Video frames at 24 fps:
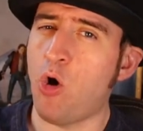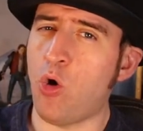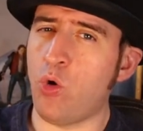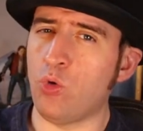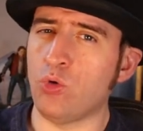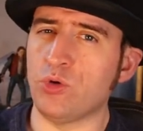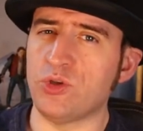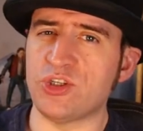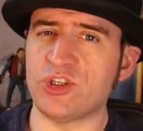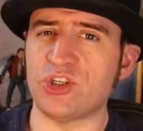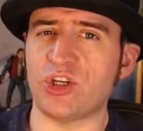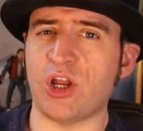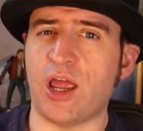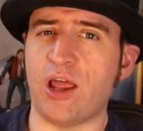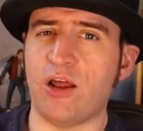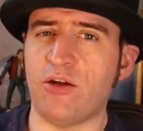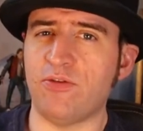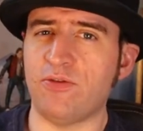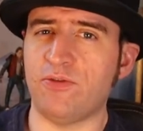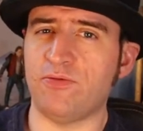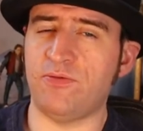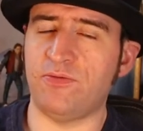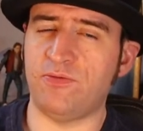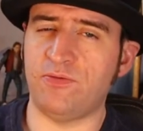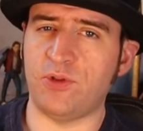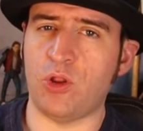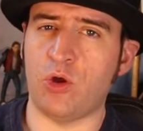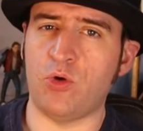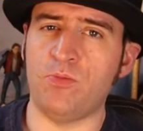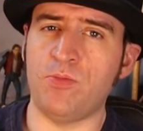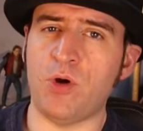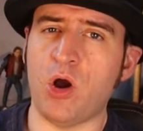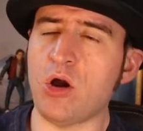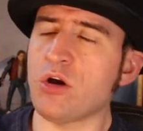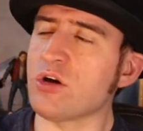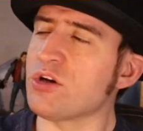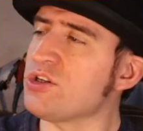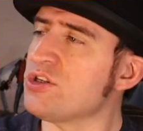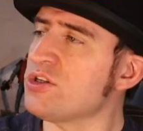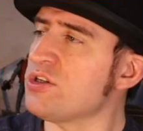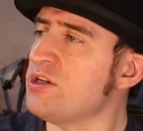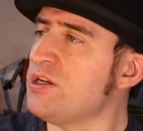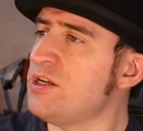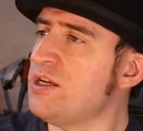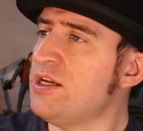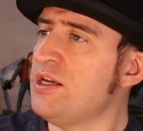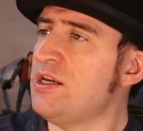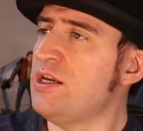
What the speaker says: old style flow box.